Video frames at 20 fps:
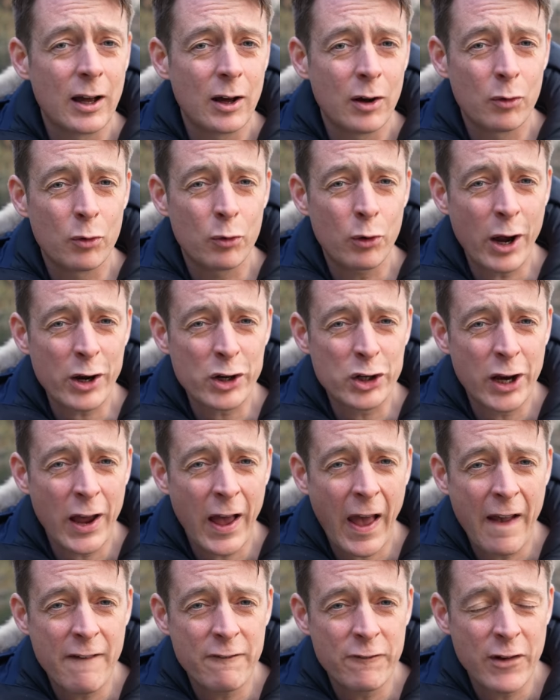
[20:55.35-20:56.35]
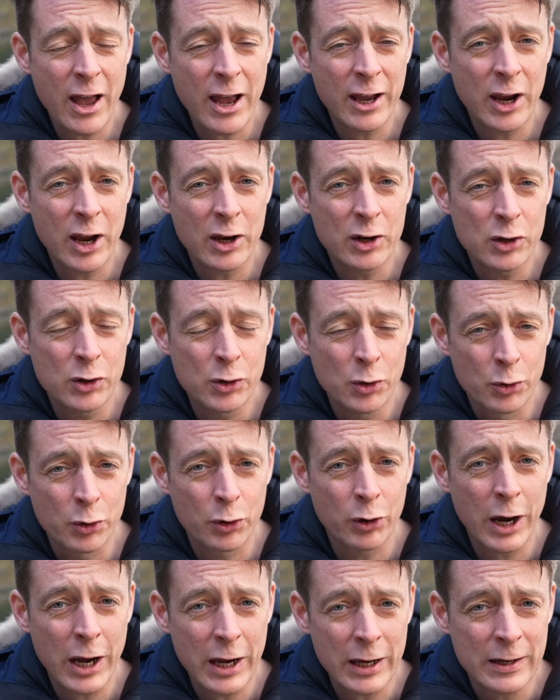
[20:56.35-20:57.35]
Russia invaded
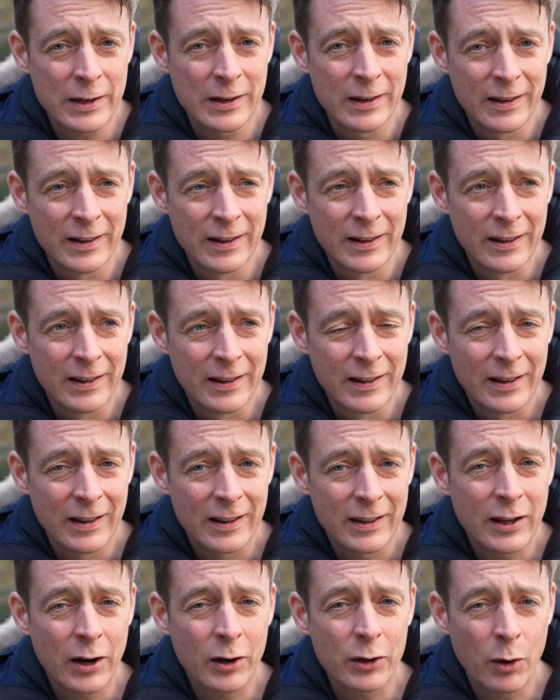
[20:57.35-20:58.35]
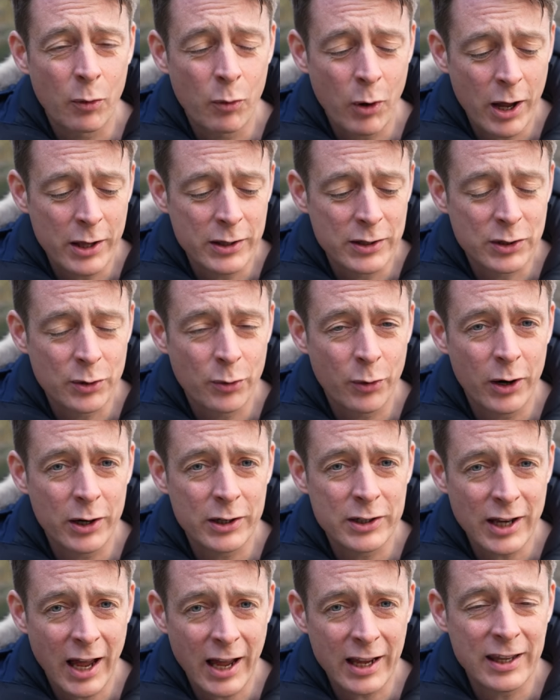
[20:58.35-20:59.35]
Ukraine. They're the ones who are
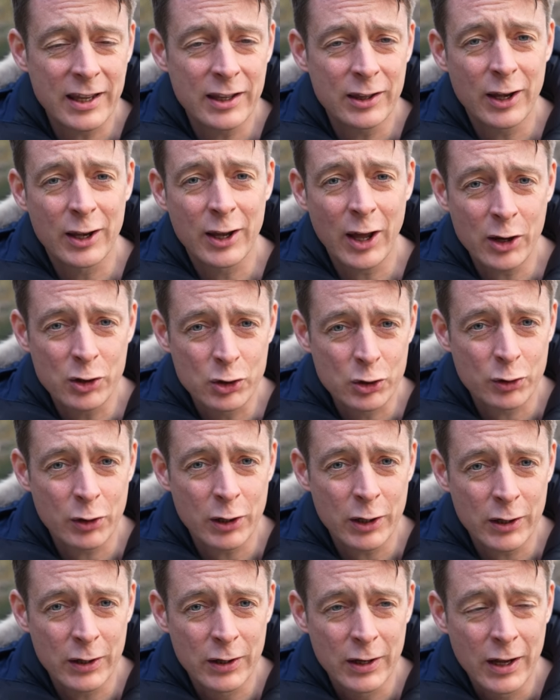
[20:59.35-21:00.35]
attacking the country.